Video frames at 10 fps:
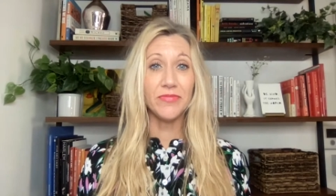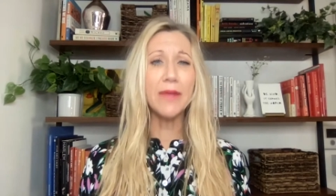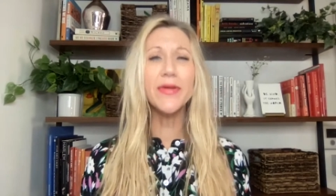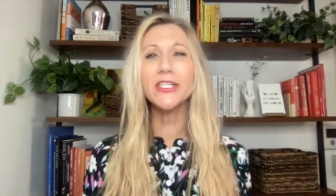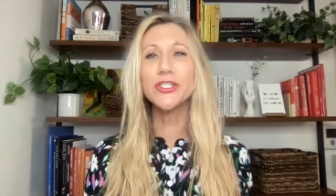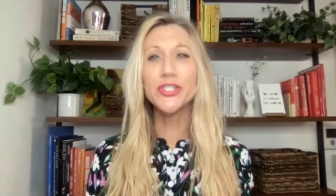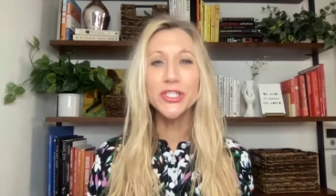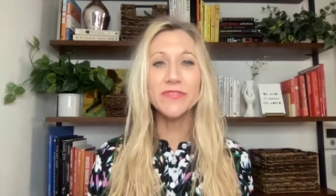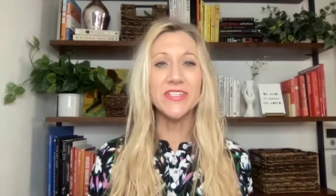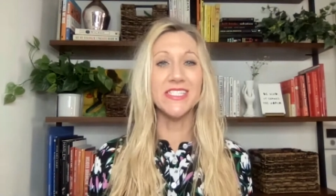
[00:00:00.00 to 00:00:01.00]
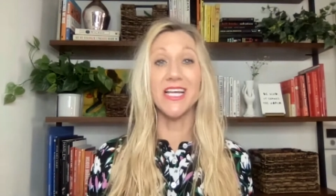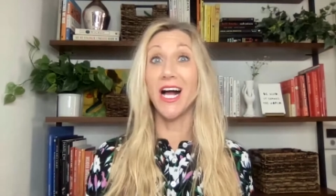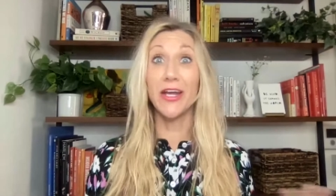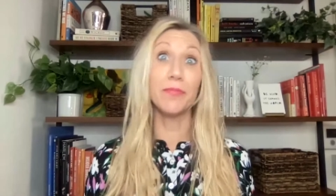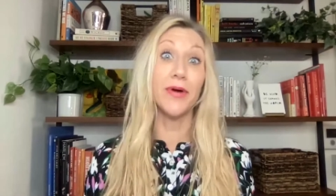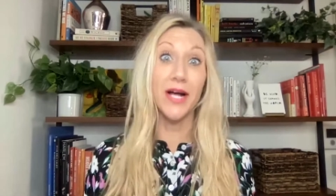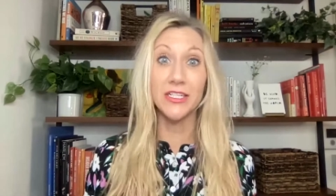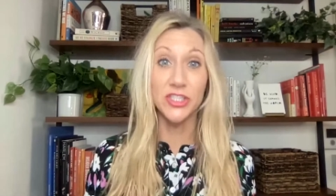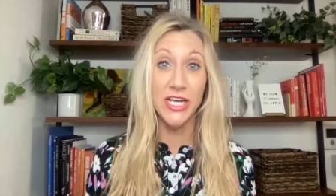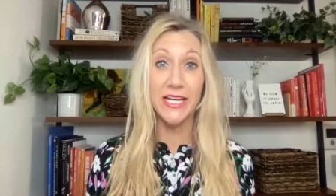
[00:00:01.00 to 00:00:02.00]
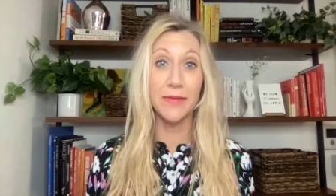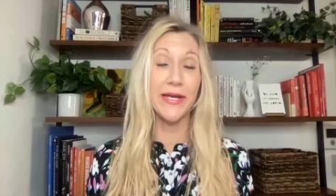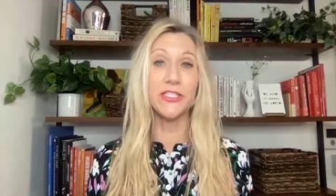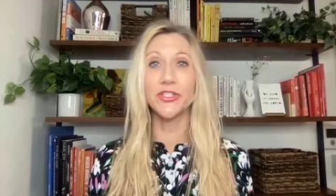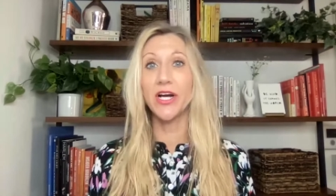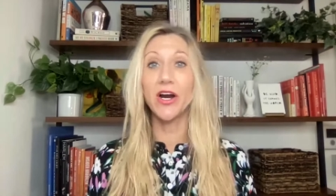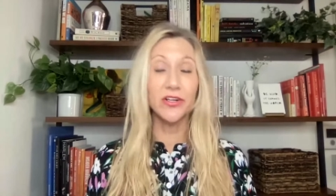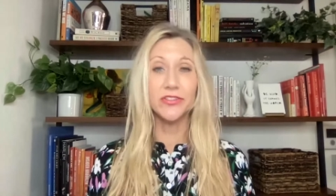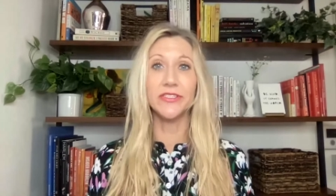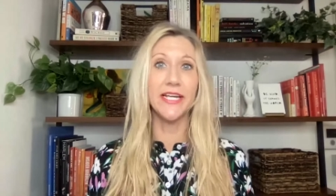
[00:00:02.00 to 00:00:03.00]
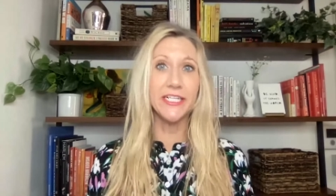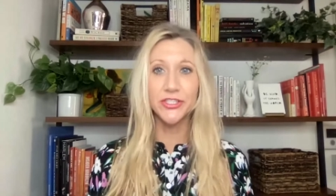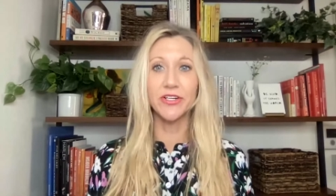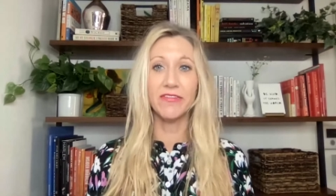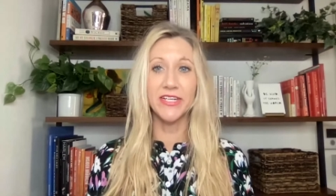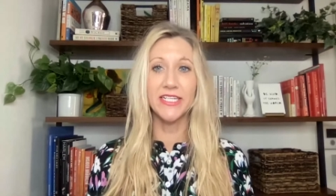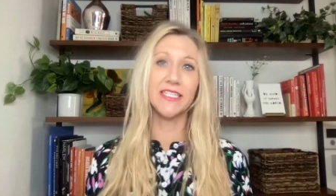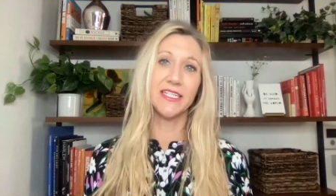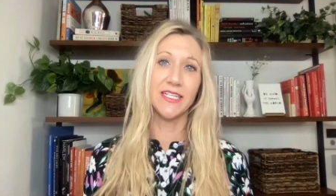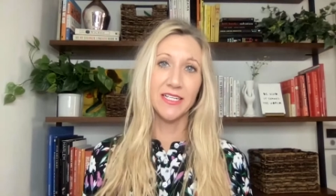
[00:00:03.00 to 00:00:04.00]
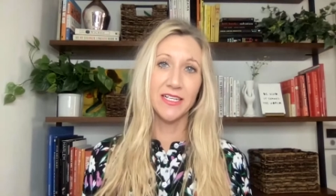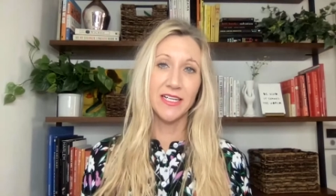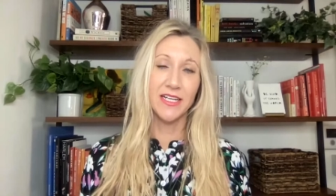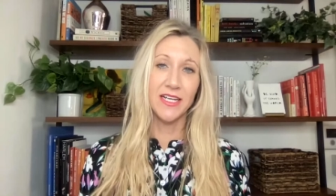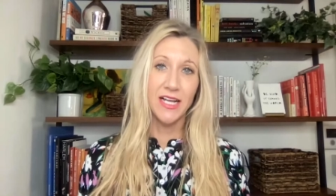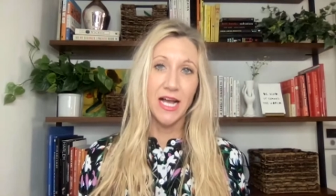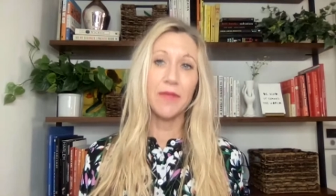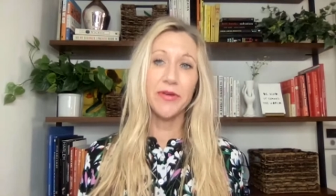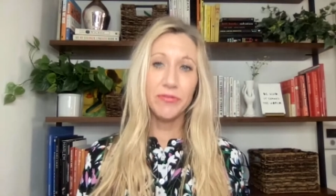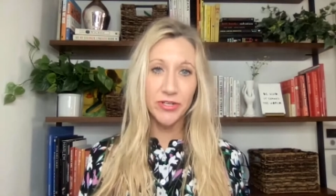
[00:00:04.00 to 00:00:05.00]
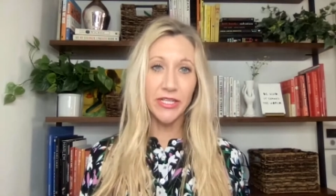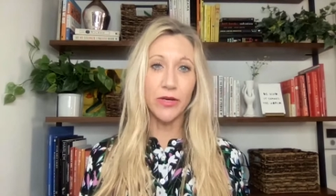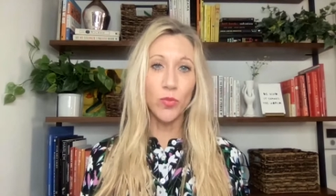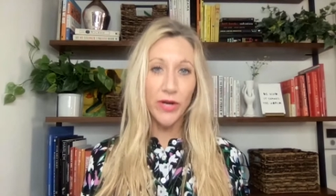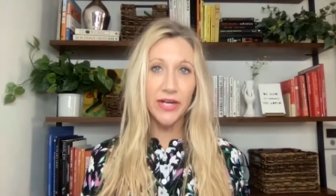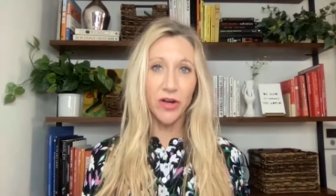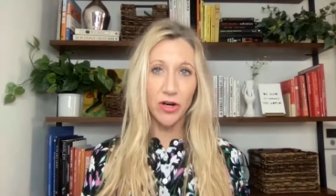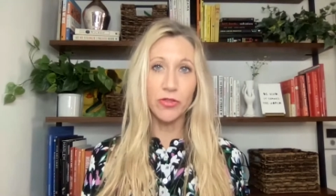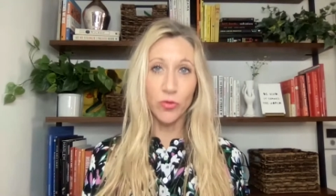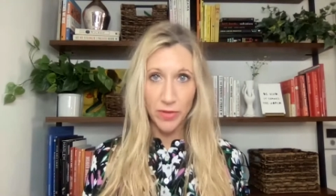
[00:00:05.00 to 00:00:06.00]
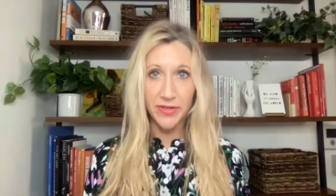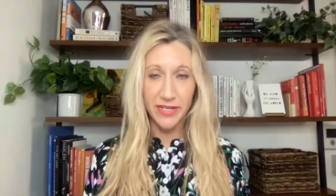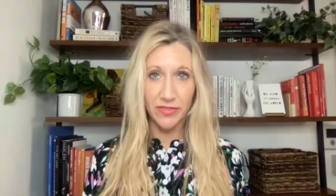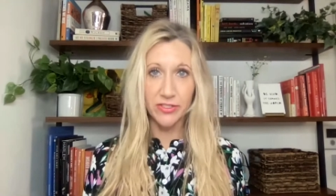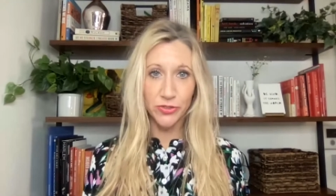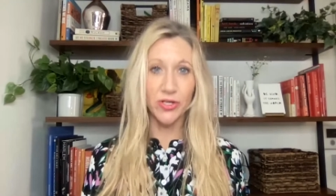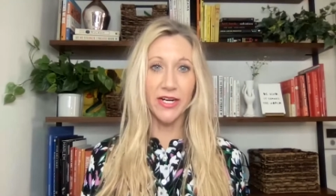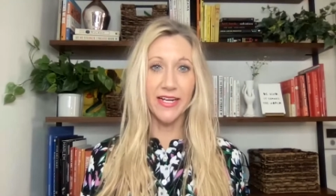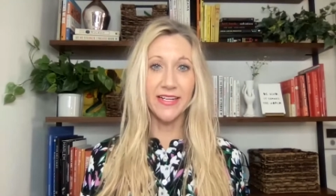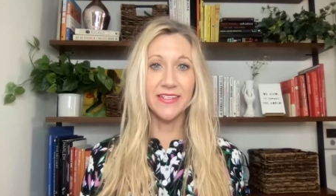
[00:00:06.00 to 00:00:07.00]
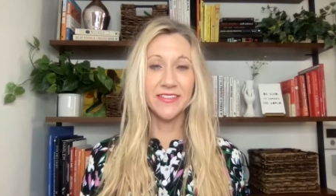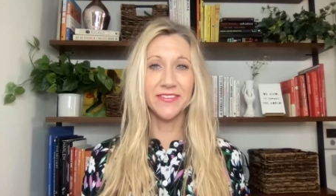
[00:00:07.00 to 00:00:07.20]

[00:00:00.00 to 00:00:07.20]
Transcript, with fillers: I'm not sure if it's the unapologetic patriarchal nature of it. I mean, really, where are the women in the story?